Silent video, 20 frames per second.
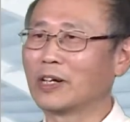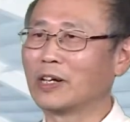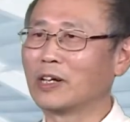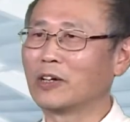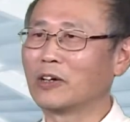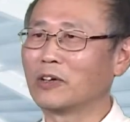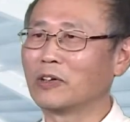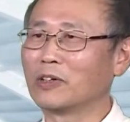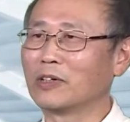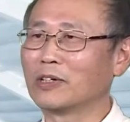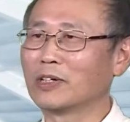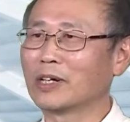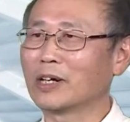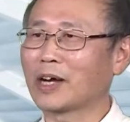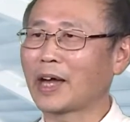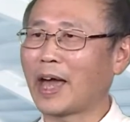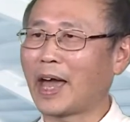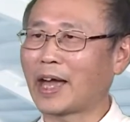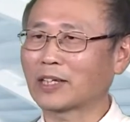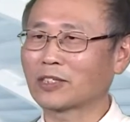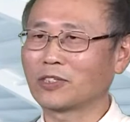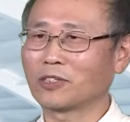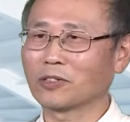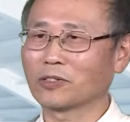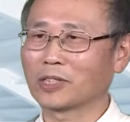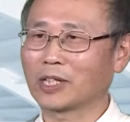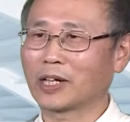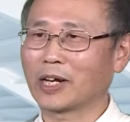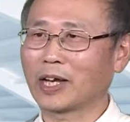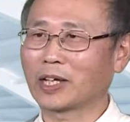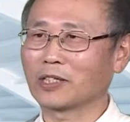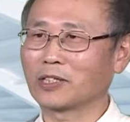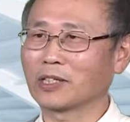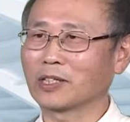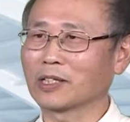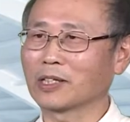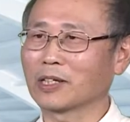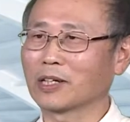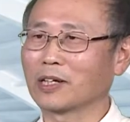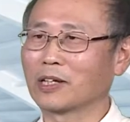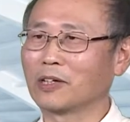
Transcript: along axial direction,